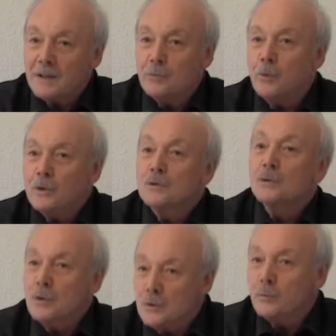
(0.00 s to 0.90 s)
but what
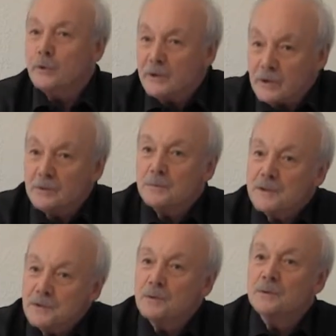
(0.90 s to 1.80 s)
could work
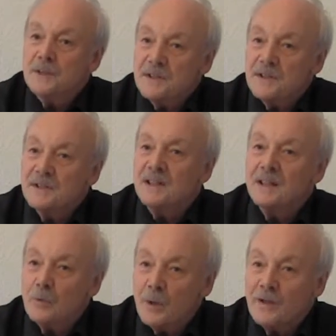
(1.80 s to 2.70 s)
with tourists
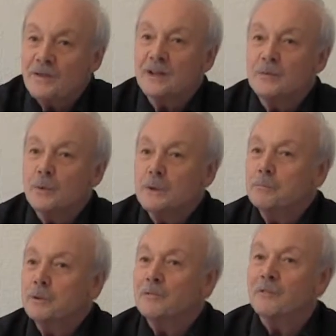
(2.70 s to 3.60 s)
in a way that we
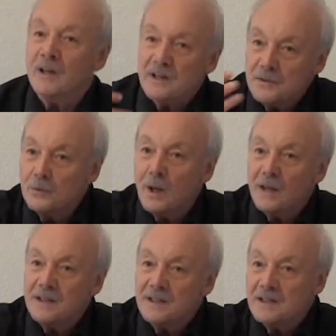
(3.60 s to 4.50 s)
provide new
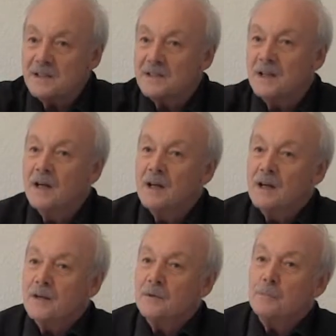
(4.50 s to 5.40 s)
ideas,
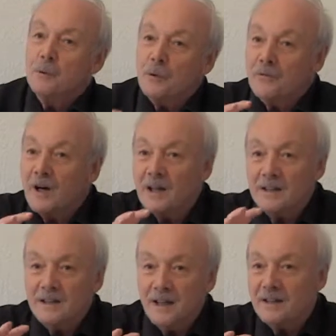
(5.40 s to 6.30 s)
we
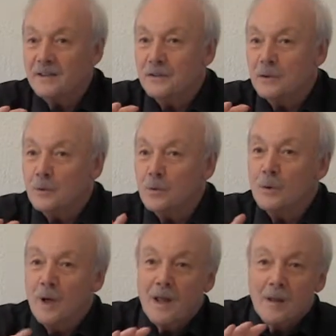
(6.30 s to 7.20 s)
provide a
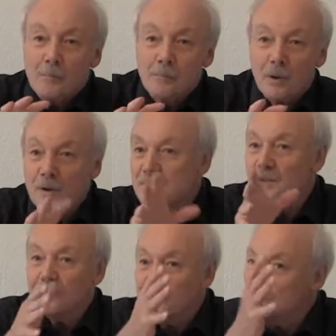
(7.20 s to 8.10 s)
new point
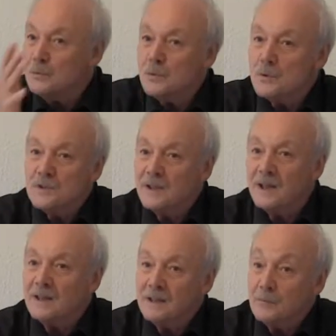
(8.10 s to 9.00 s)
of views,
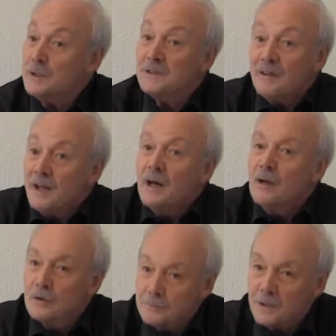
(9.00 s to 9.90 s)
and we try
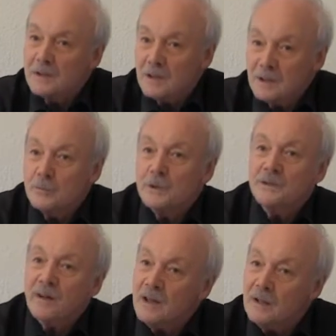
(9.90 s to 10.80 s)
out, particularly we
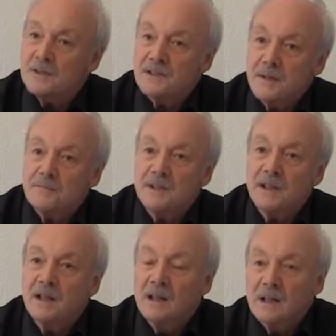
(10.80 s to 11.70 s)
try out
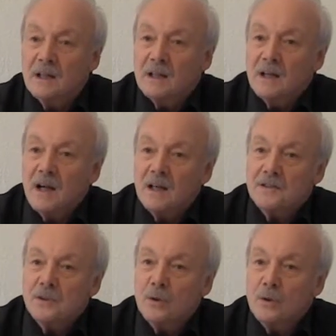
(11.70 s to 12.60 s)
something. Mm -hmm. uh,
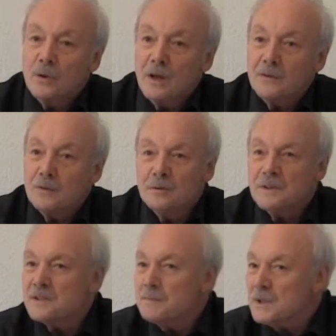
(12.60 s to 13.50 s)
so uh,
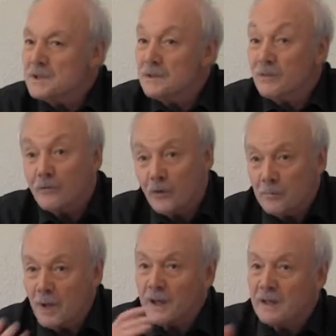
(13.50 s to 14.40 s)
tourism is,
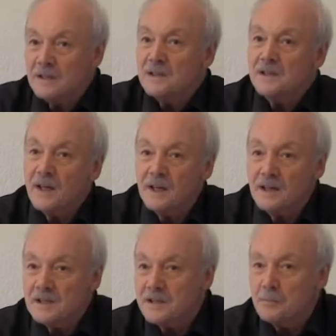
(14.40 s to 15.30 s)
from my understanding, is